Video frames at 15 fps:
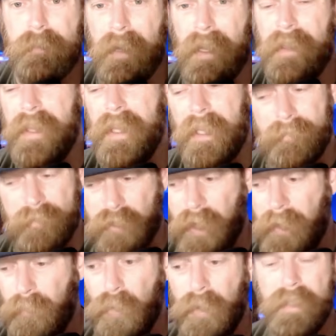but I think if
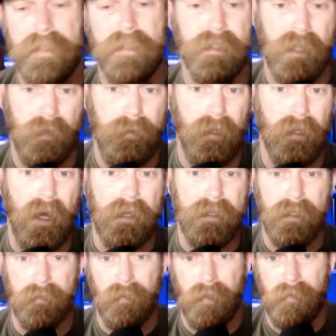Trump wins, there's going to be a lot of
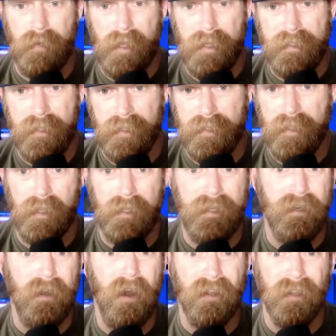civil unrest, and it's going to
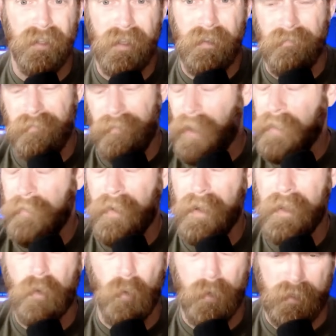get ugly very, very
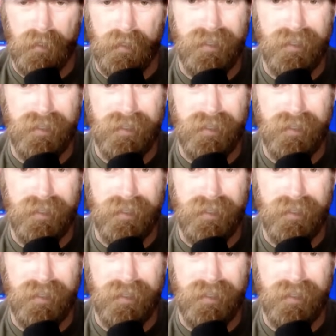quickly.